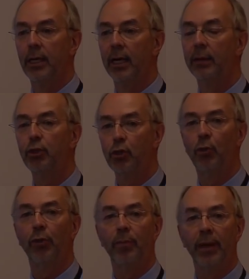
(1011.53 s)
And I'm
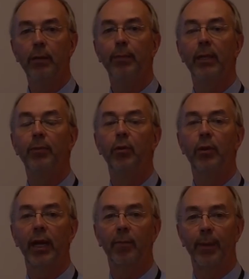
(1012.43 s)
sure that many people who
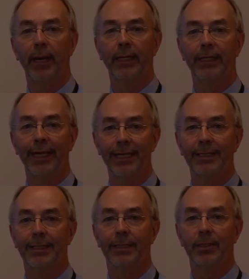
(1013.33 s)
campaign
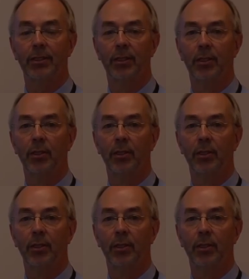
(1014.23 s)
against this